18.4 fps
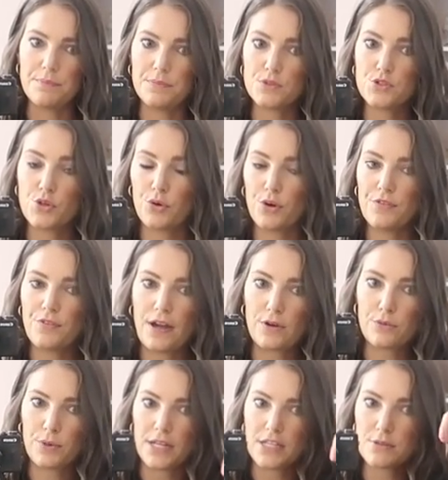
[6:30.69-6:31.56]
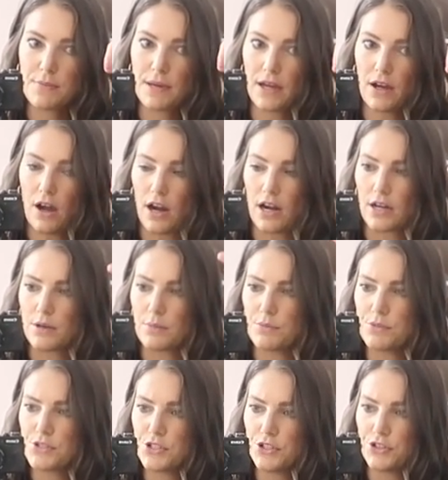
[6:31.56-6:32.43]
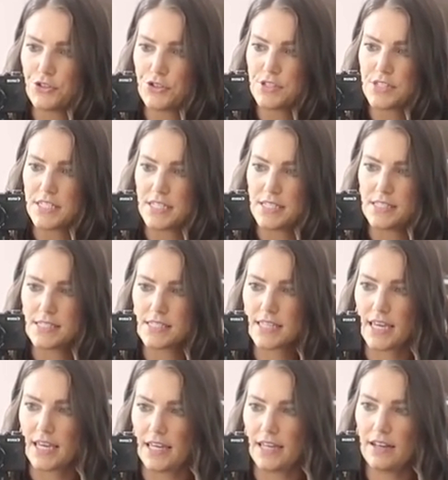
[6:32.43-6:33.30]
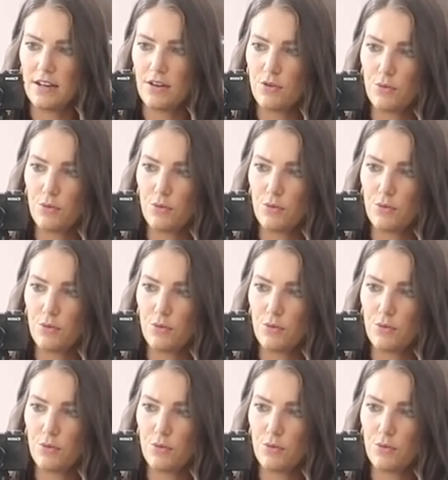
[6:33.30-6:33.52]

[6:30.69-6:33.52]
So if I raise my arms, you're seeing skin.